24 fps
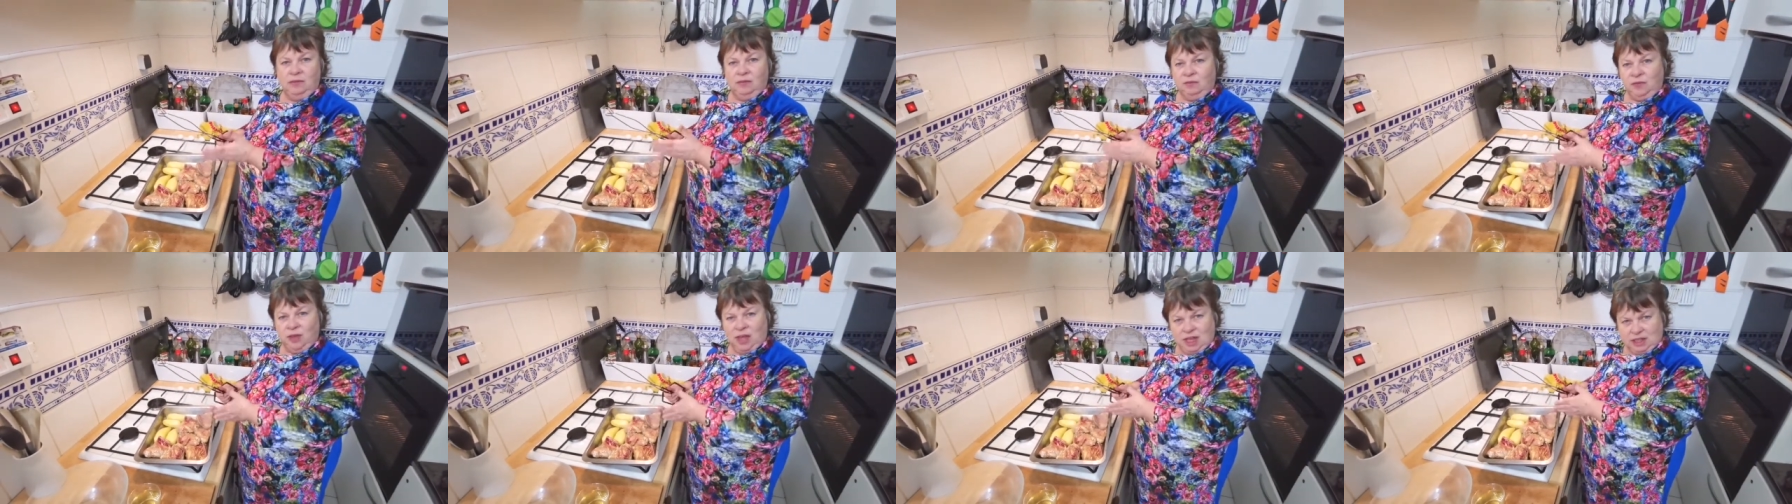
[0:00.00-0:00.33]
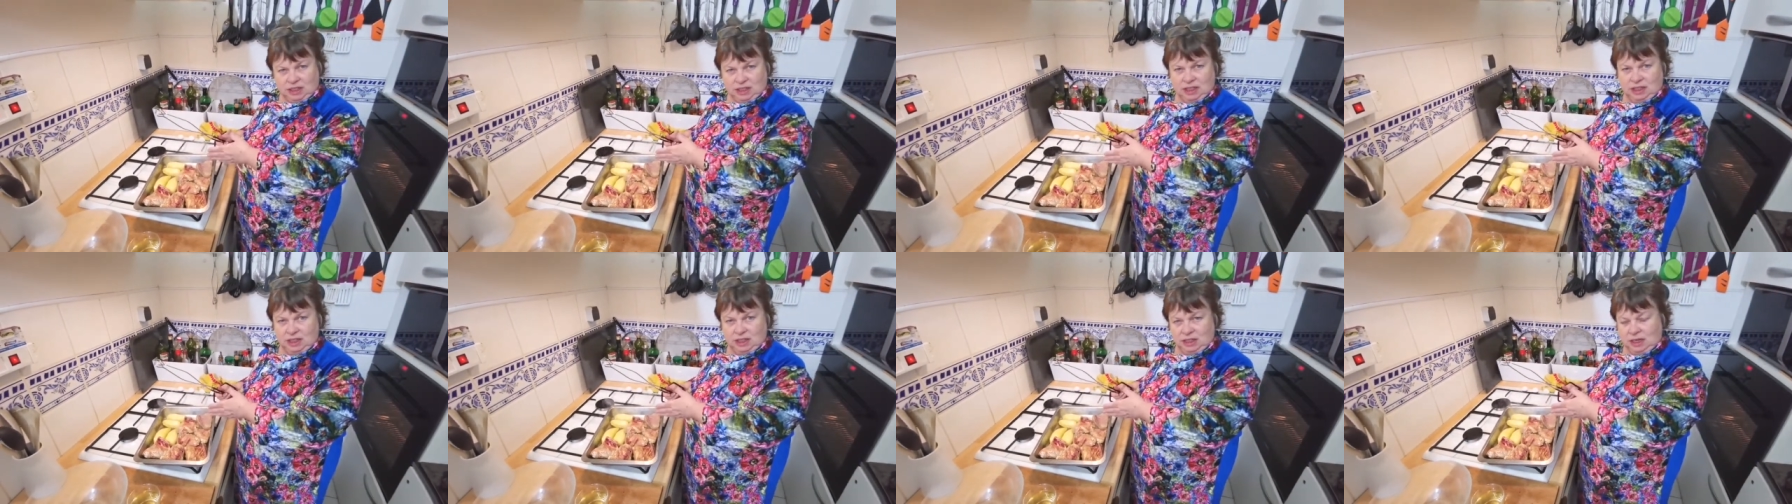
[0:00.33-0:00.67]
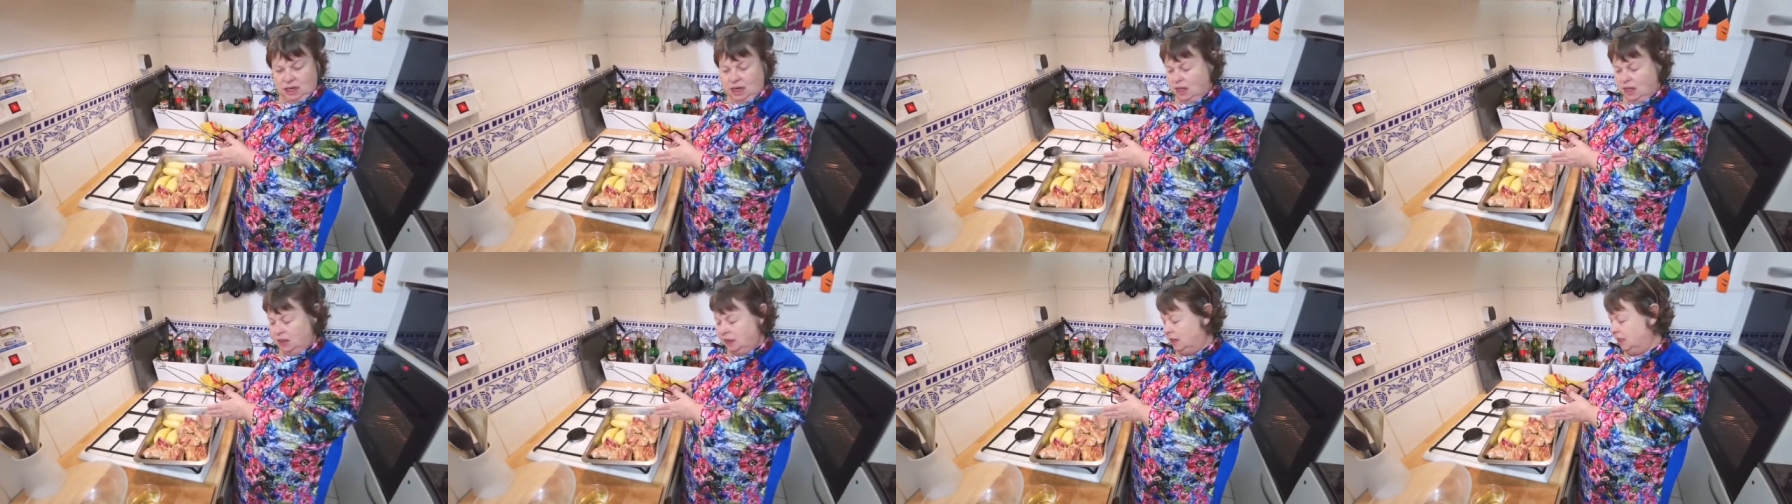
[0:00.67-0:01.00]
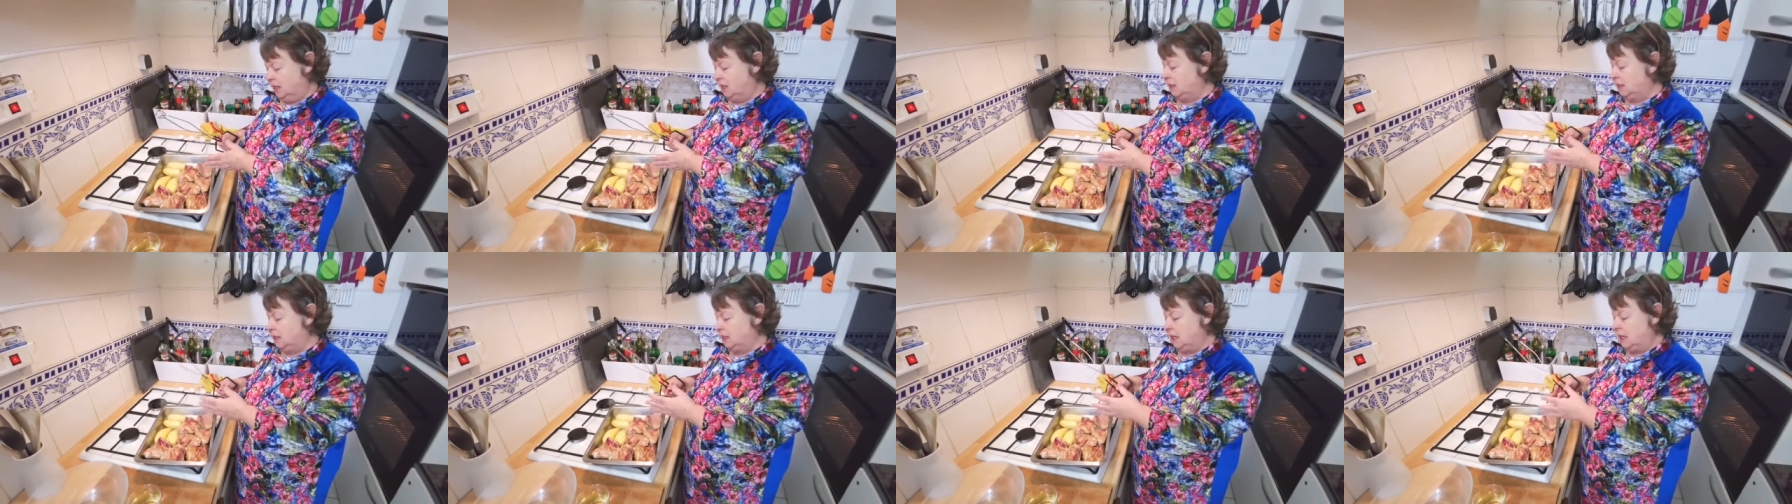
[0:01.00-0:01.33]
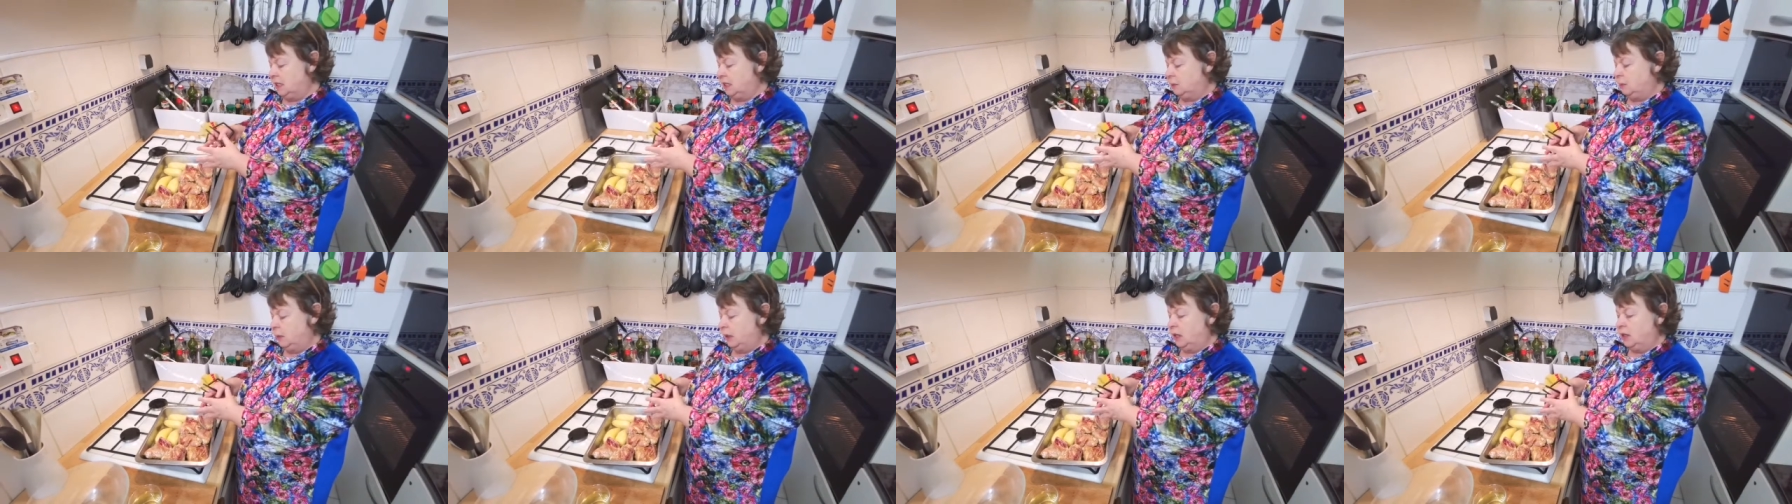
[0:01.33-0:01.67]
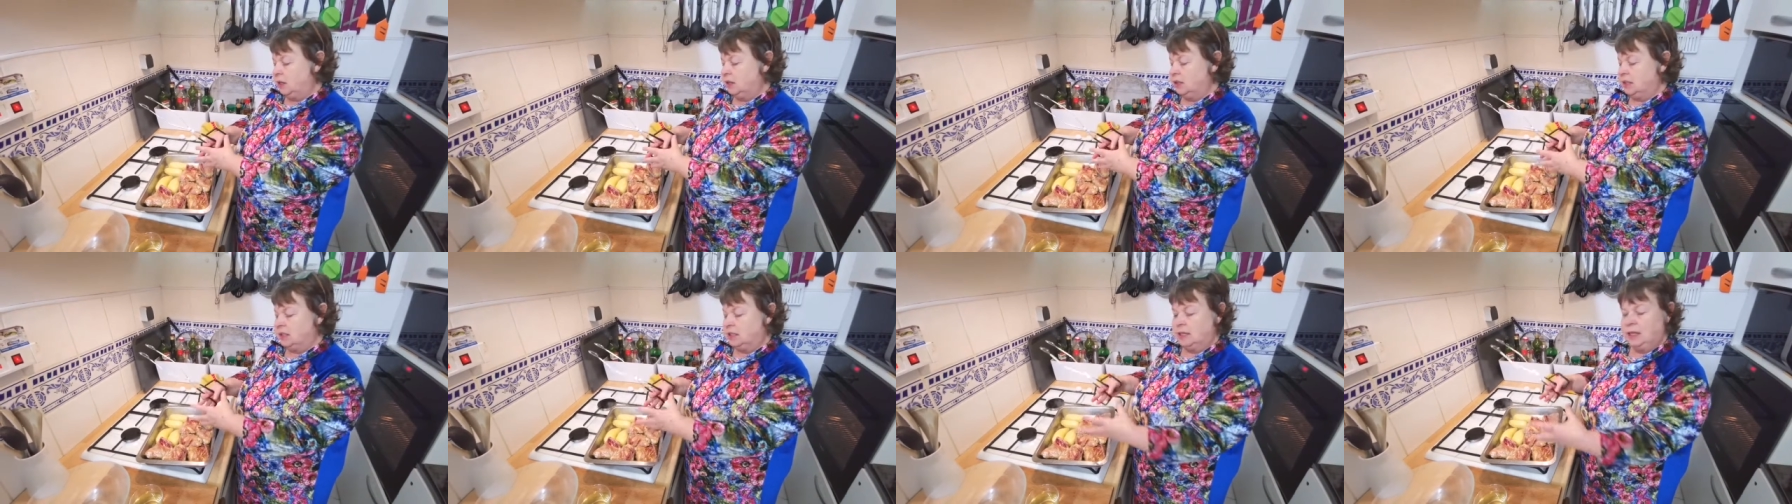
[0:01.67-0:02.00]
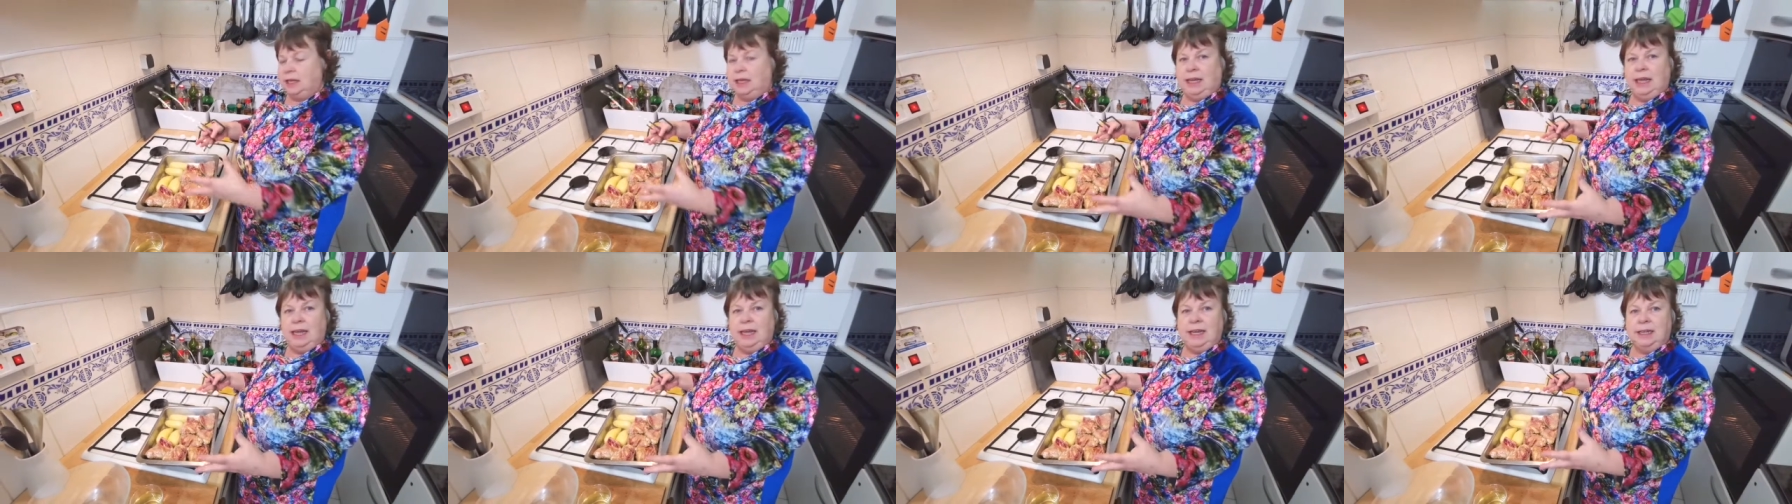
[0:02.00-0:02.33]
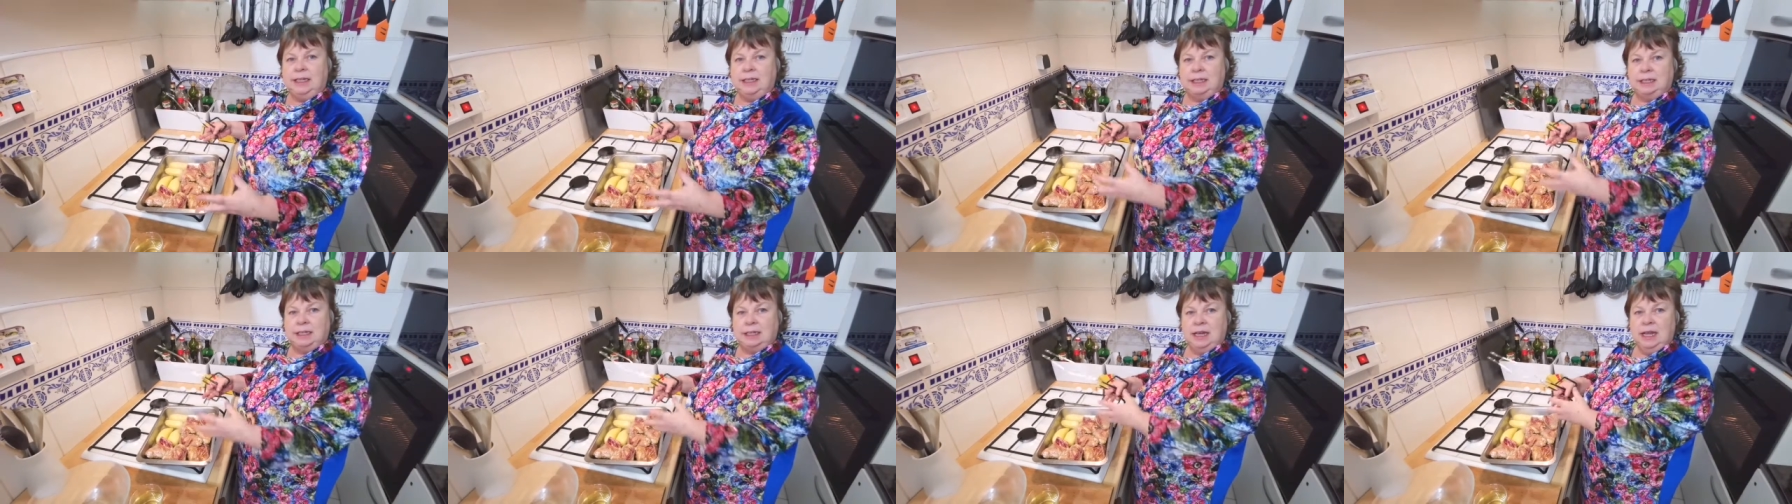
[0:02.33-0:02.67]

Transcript: faster than others is because the heat